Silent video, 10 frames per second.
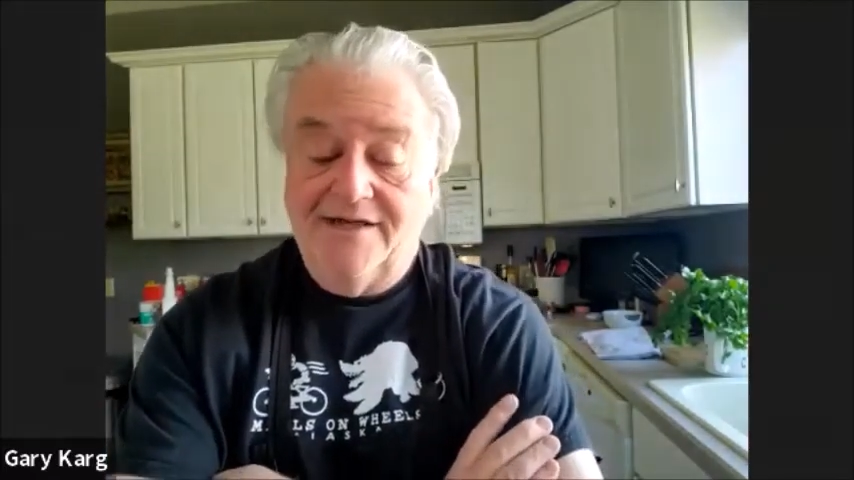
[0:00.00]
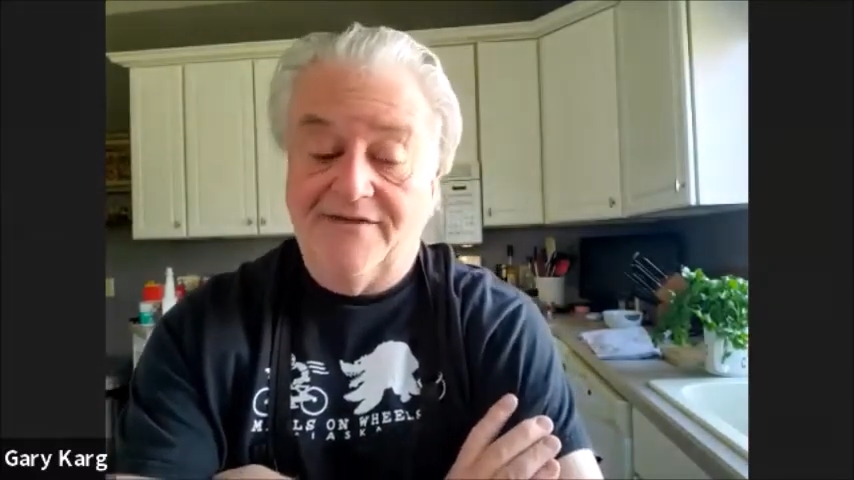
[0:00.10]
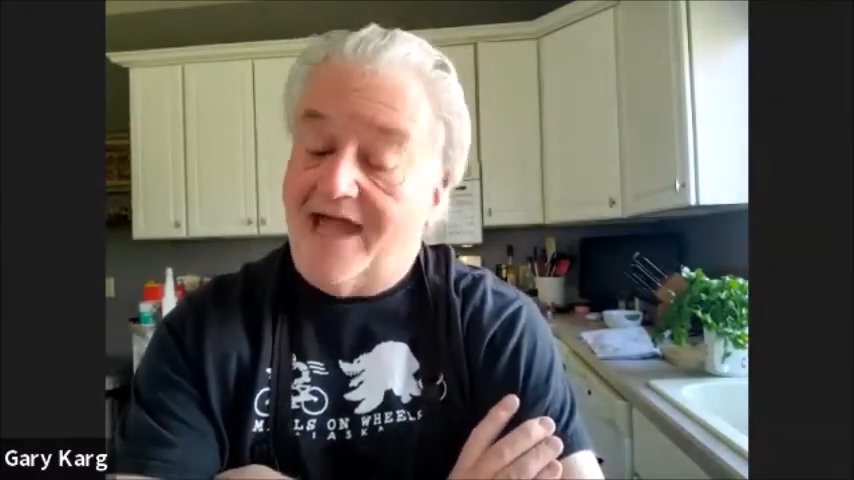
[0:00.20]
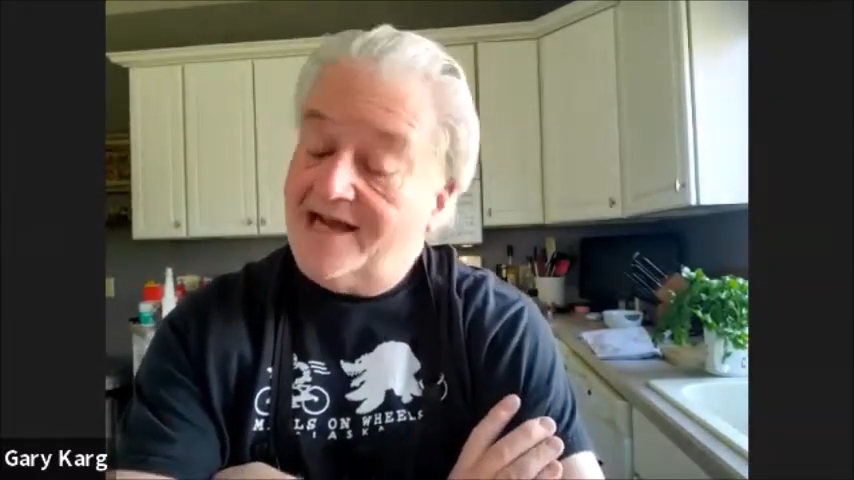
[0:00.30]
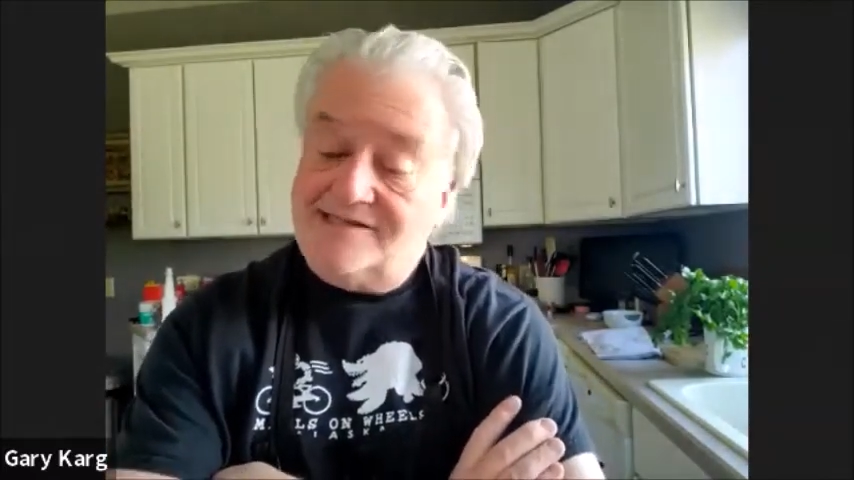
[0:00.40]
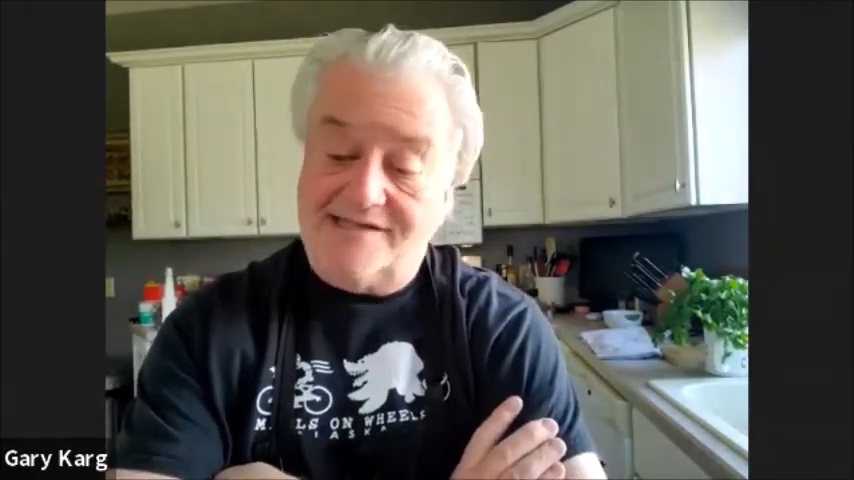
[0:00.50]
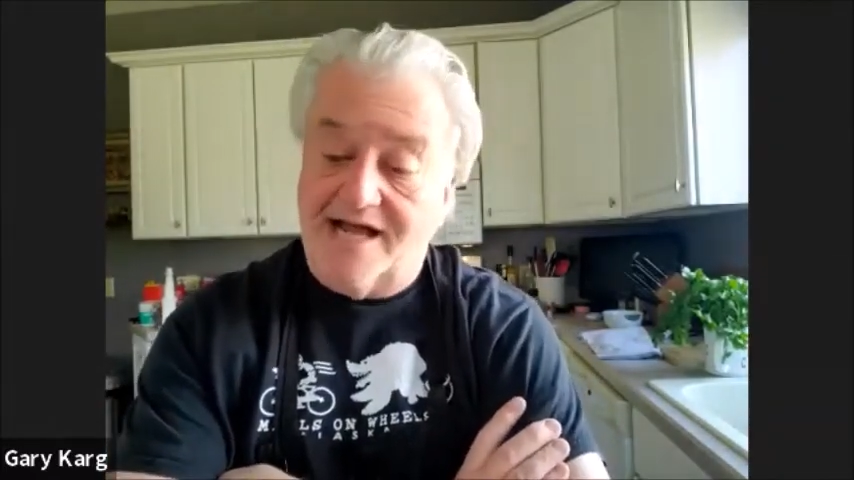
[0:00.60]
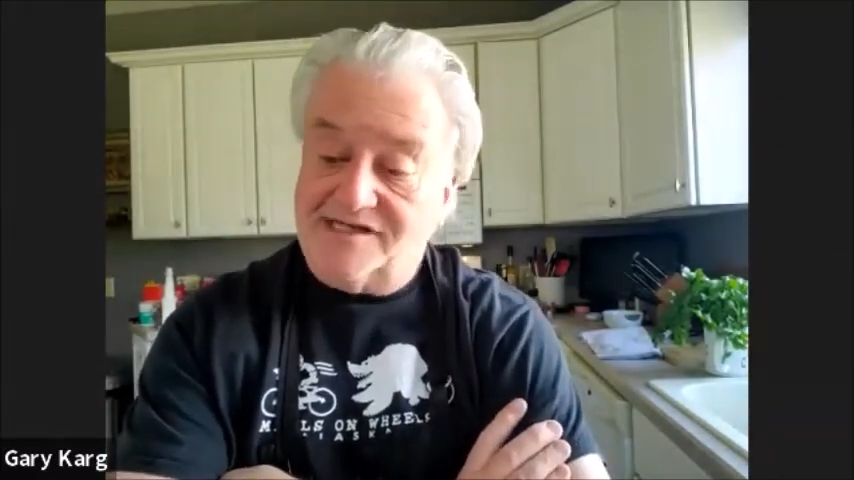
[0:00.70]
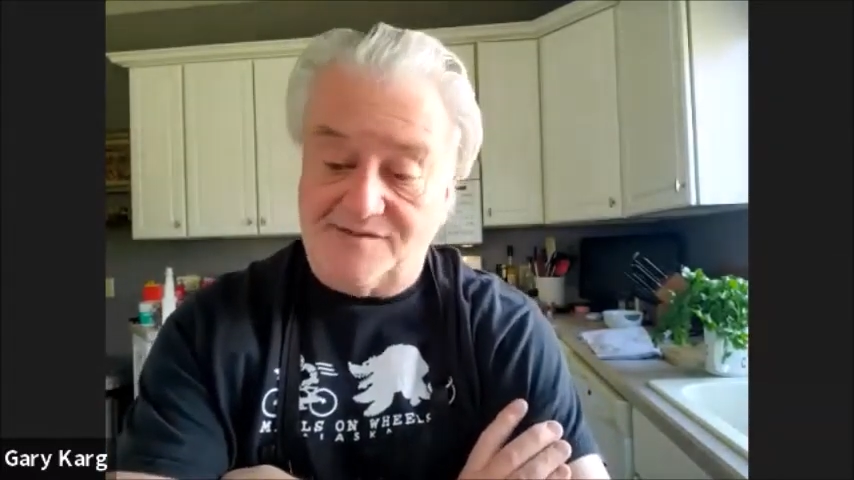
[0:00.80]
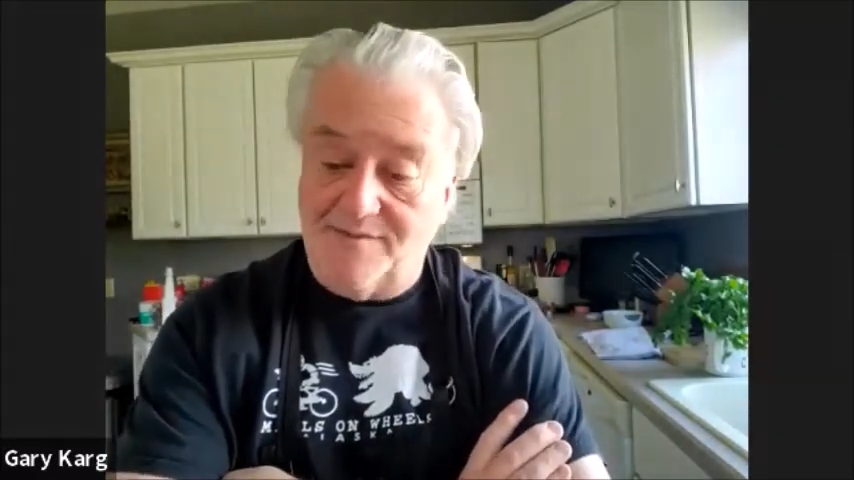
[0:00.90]
that is
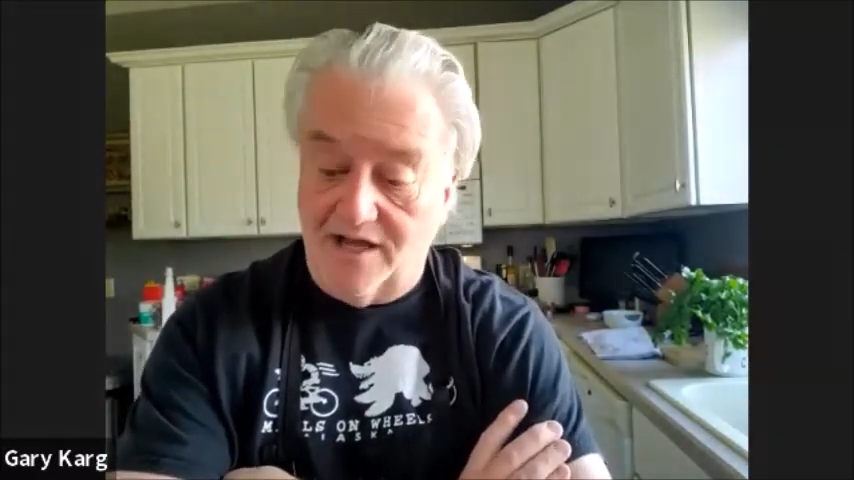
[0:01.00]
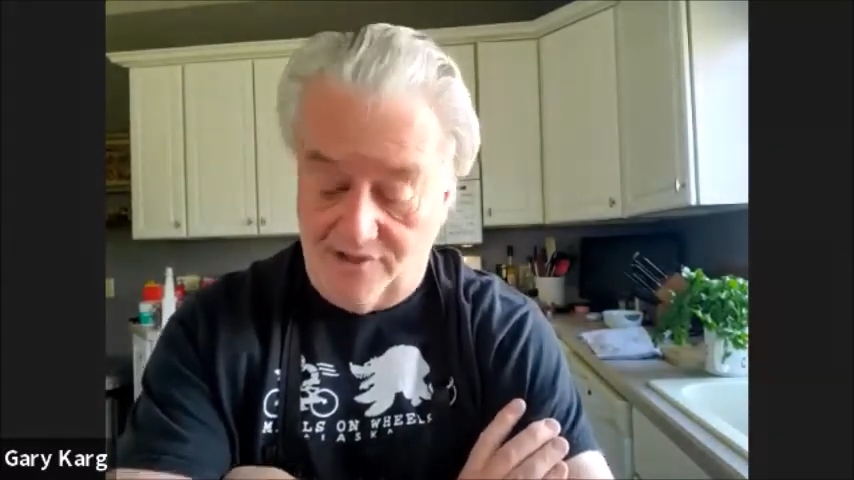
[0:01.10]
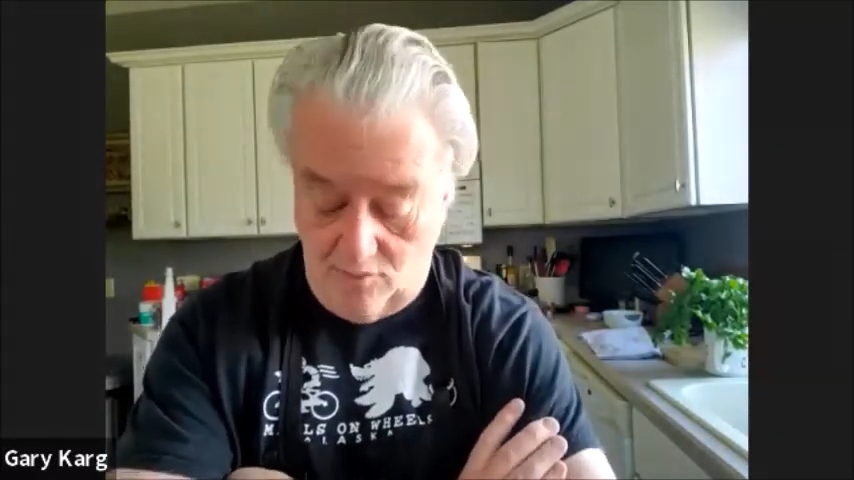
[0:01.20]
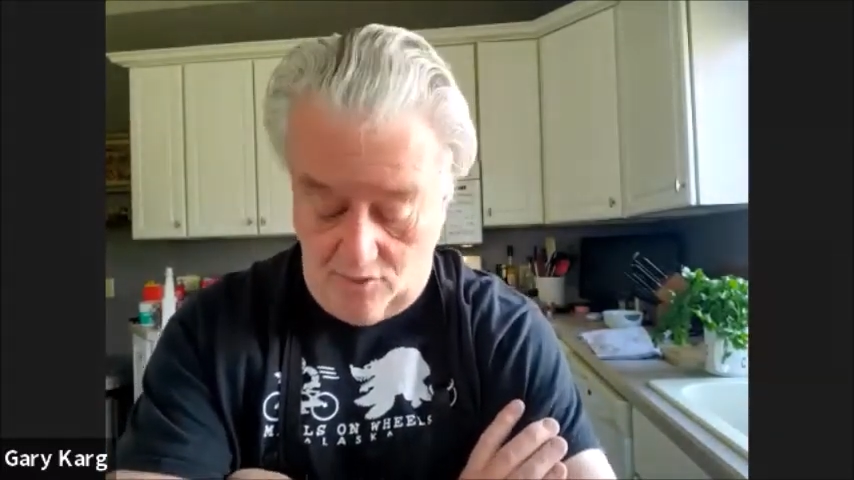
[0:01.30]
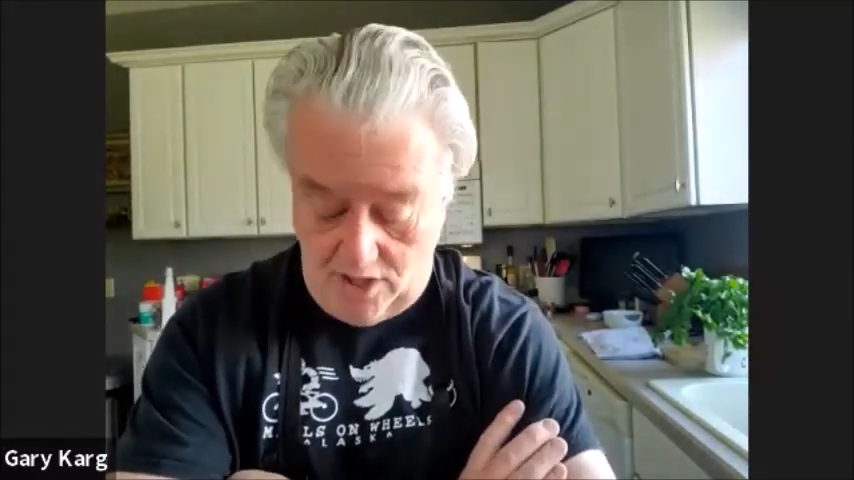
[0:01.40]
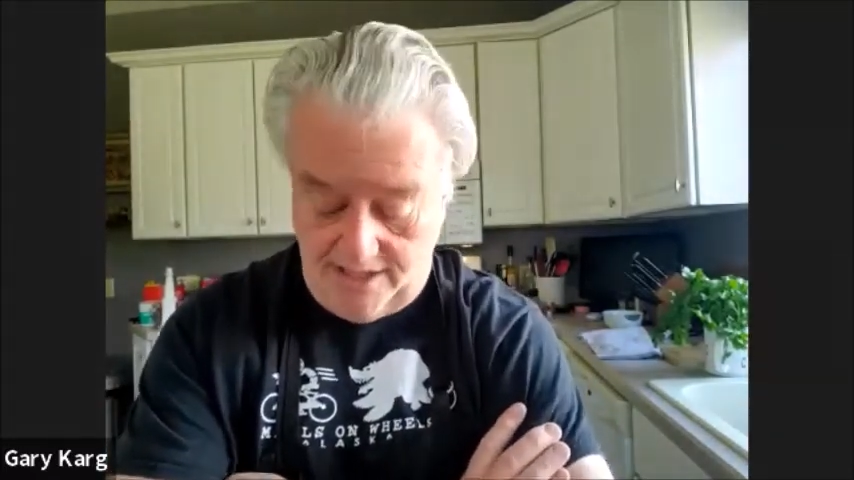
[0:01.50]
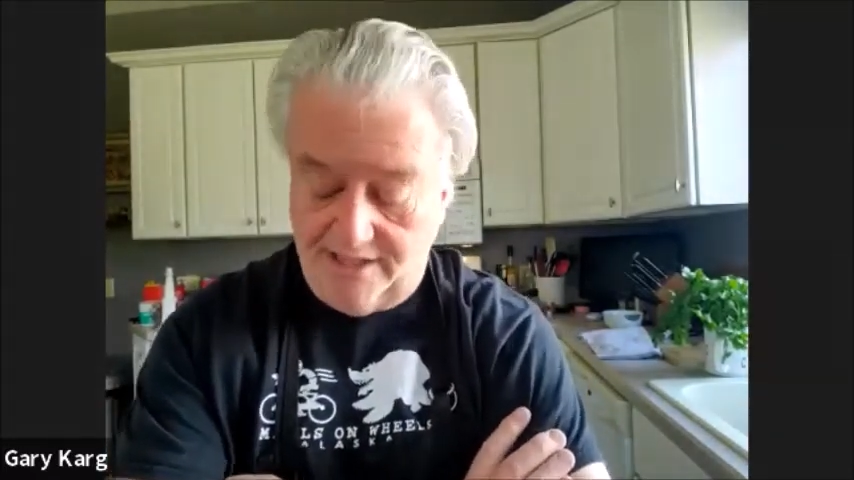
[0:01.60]
not a smell you want.